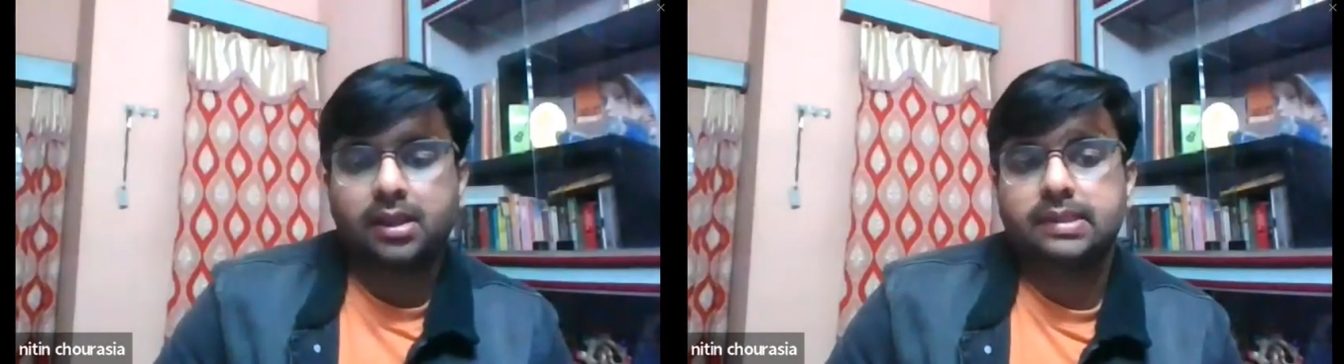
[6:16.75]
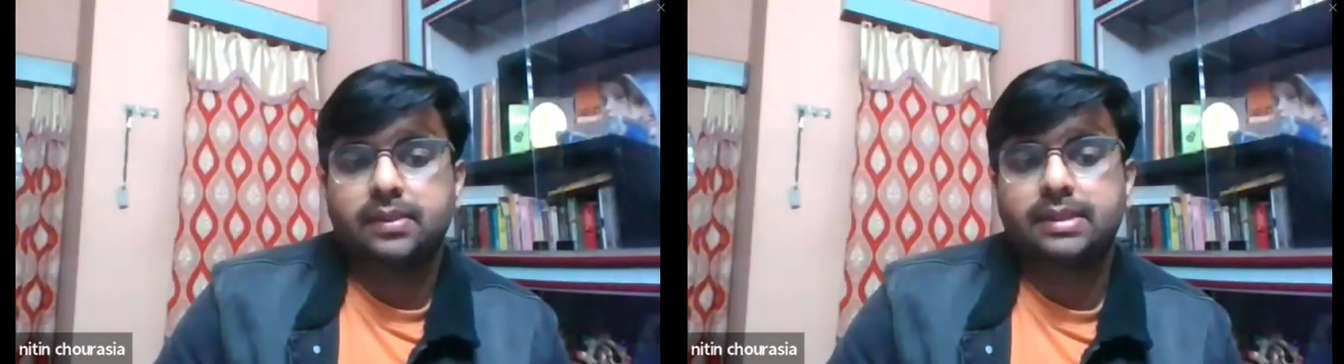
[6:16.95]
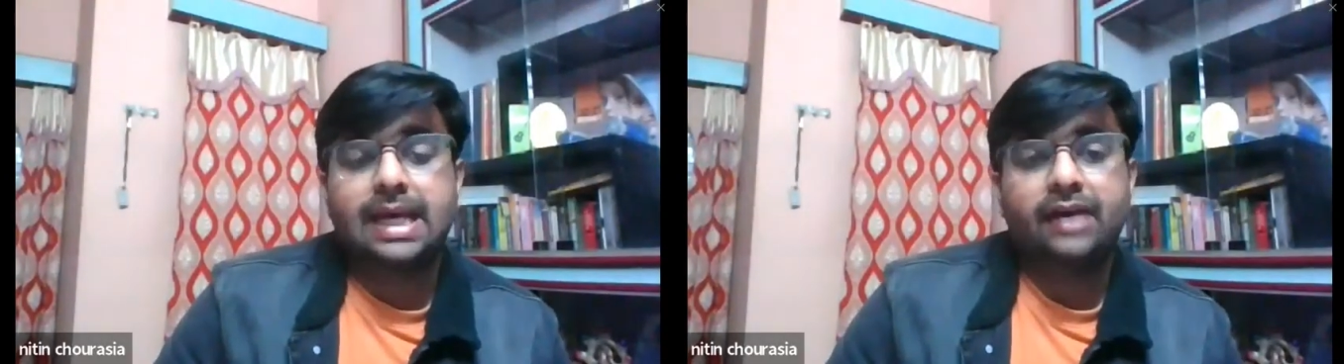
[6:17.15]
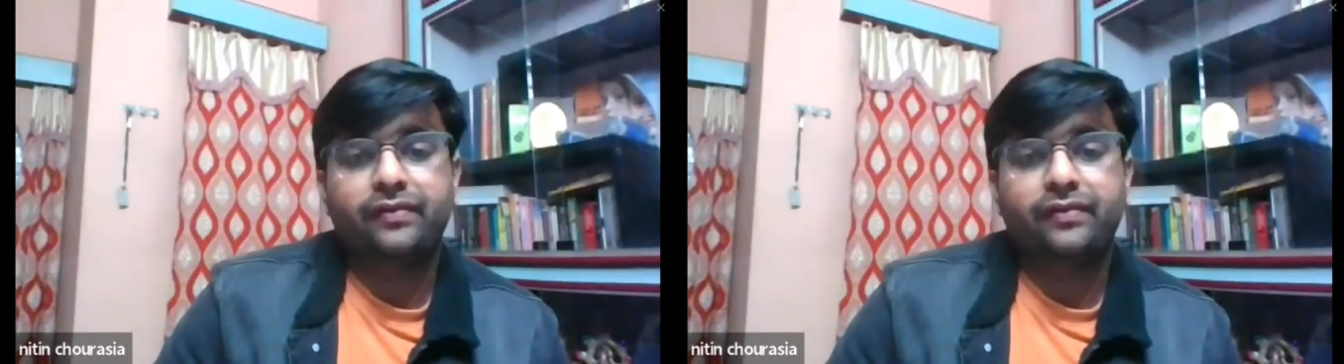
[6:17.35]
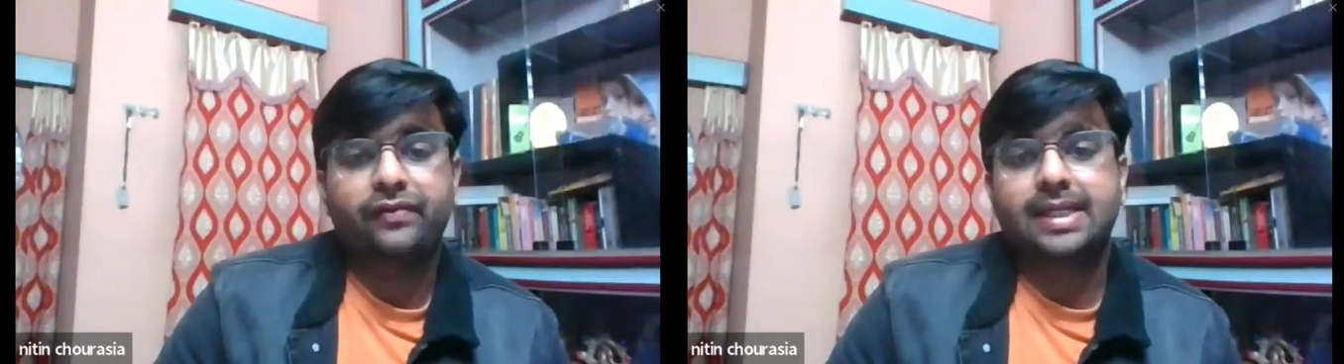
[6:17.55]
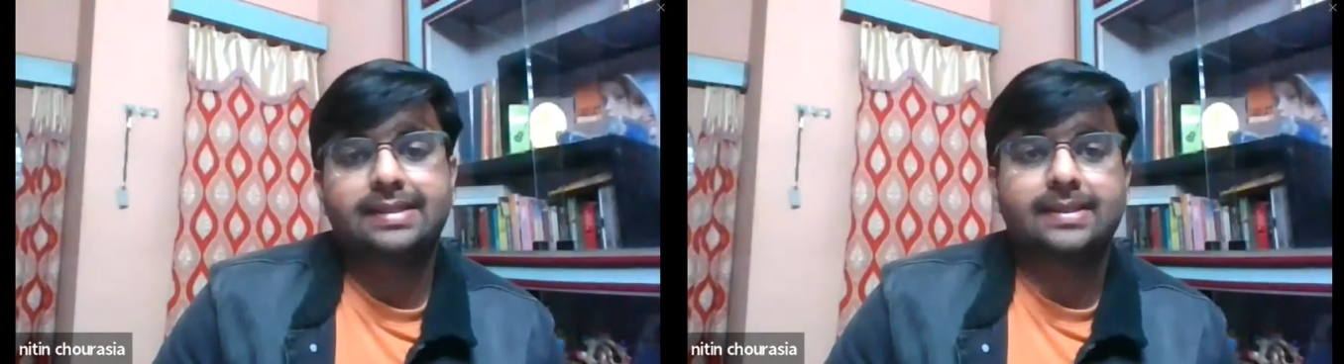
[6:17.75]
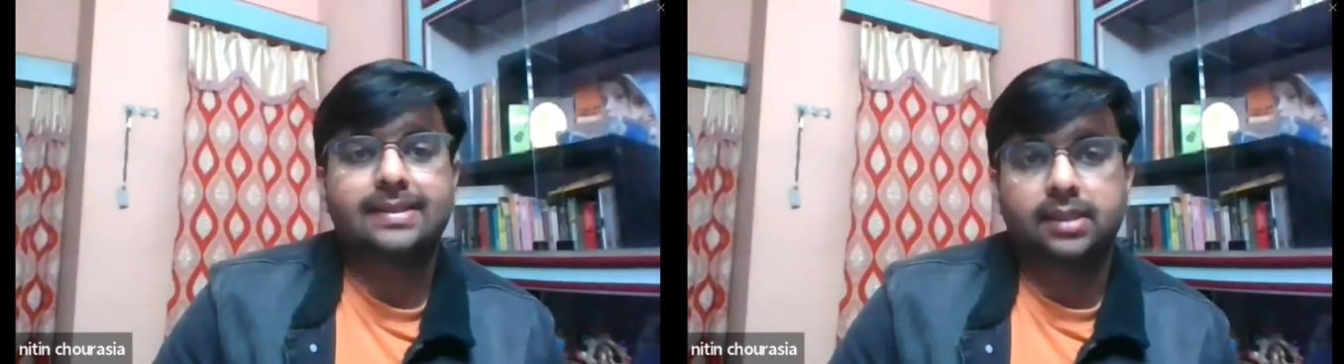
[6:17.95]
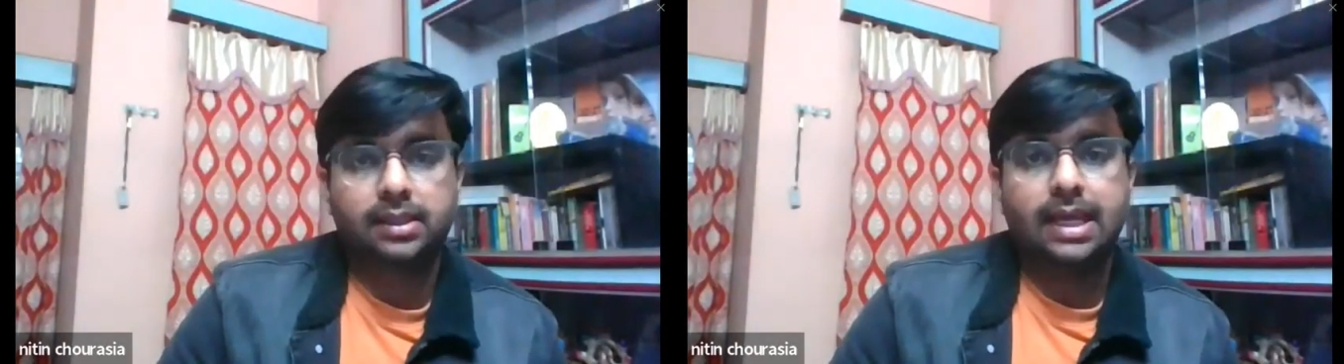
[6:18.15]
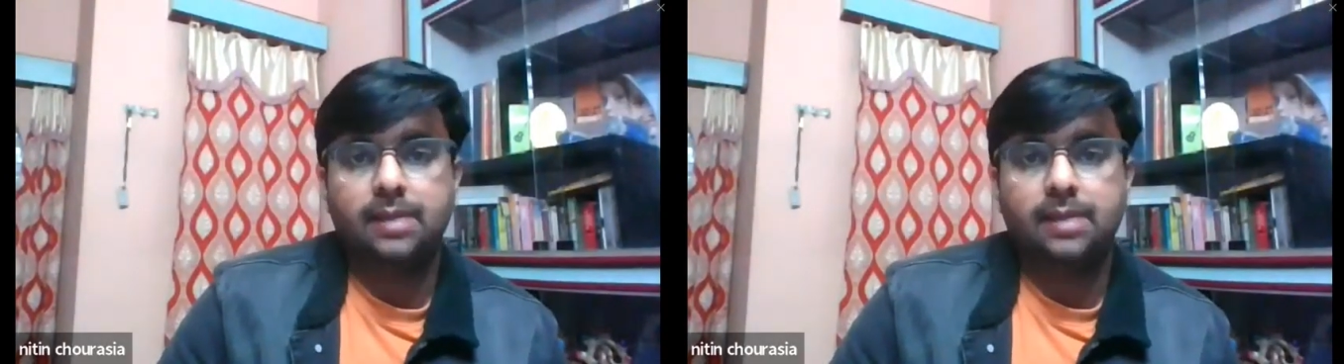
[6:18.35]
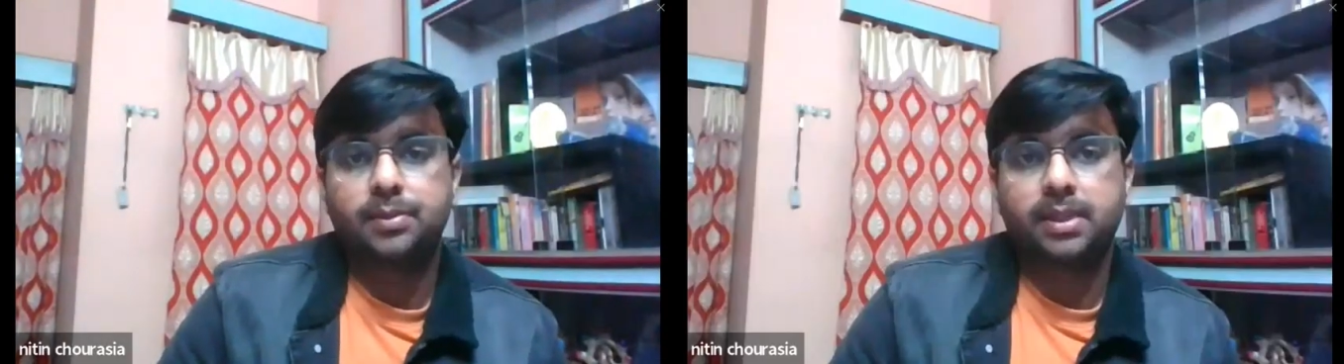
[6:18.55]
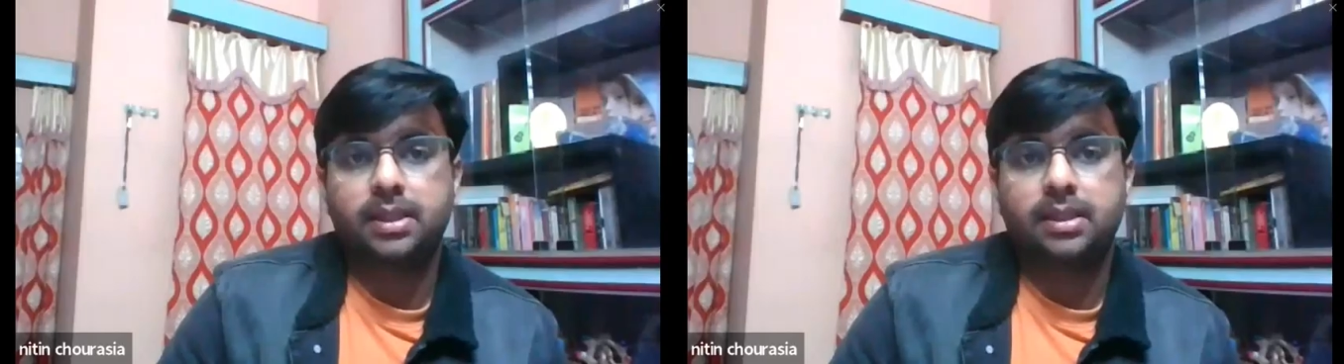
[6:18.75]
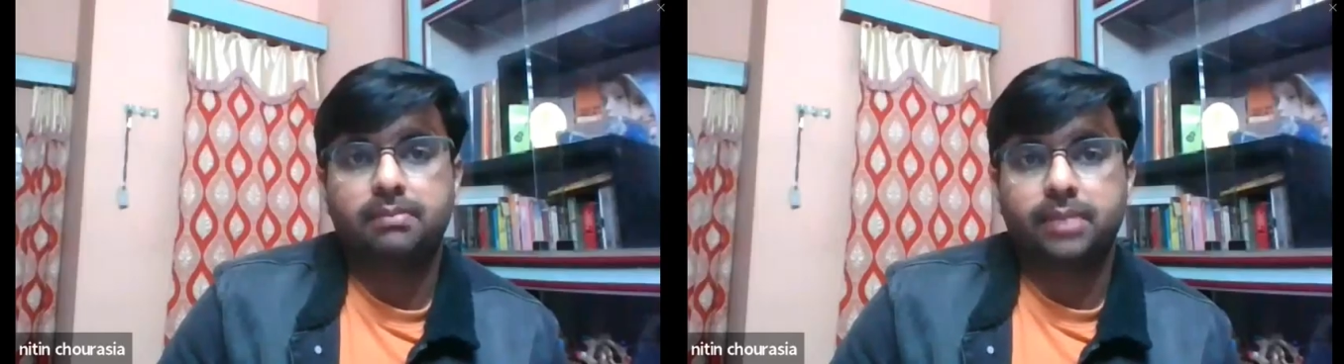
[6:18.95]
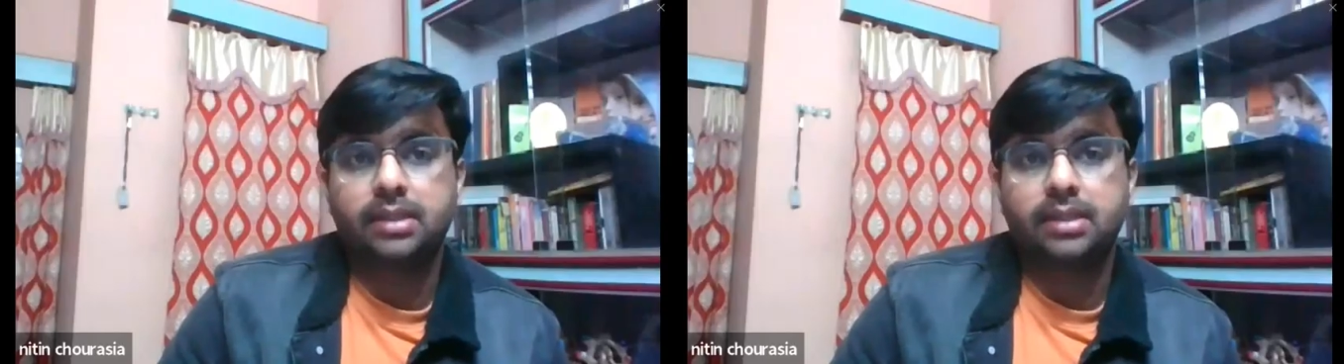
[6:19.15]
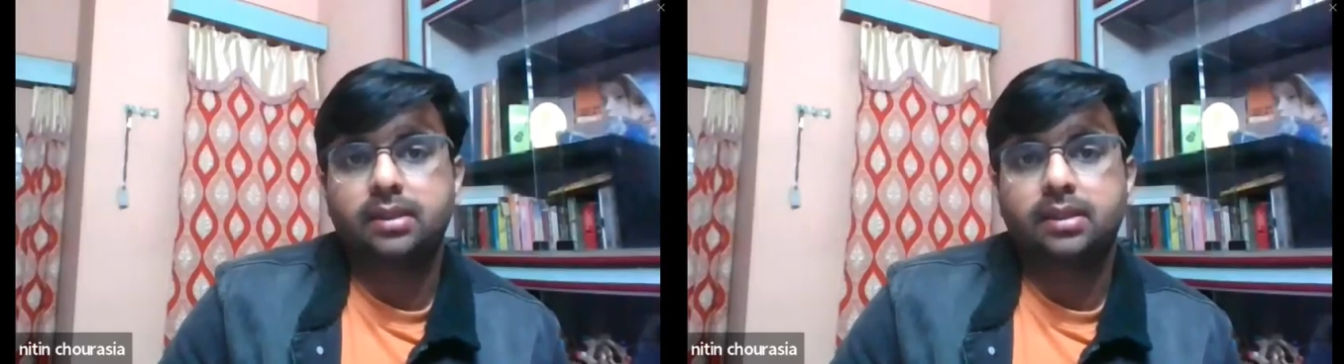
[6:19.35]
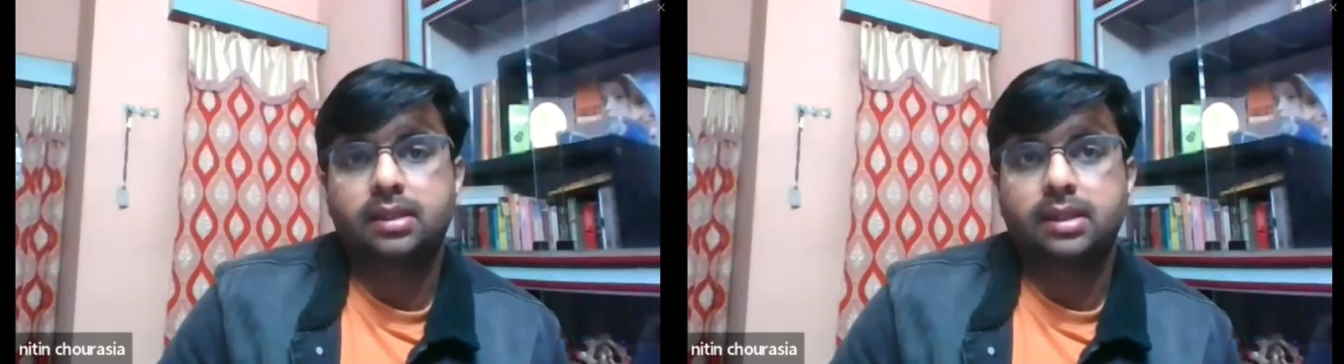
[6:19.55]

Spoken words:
The DAF that sir helped me build,